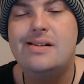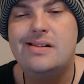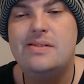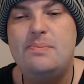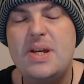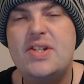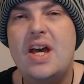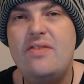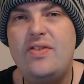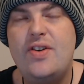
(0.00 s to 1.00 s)
Be
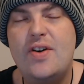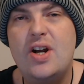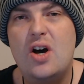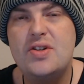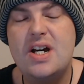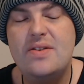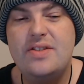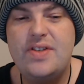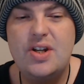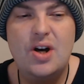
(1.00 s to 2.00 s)
safe if you're in lockdown.
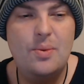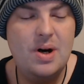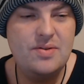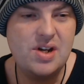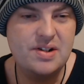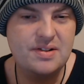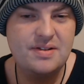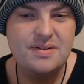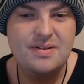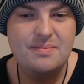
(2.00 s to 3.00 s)
If you're not, well done.
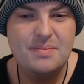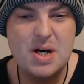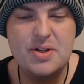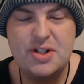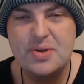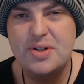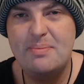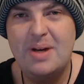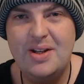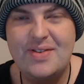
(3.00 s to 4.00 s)
But still send
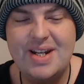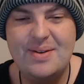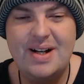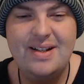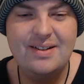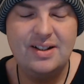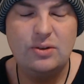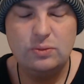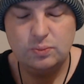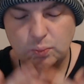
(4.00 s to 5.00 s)
my love anyway.
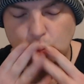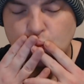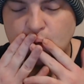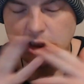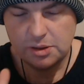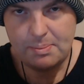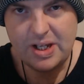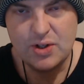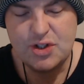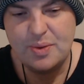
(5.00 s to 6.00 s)
Be
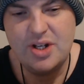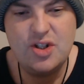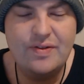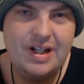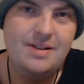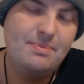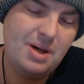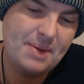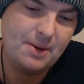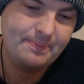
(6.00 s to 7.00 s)
good to each other. Pom
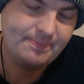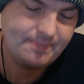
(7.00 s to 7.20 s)
out.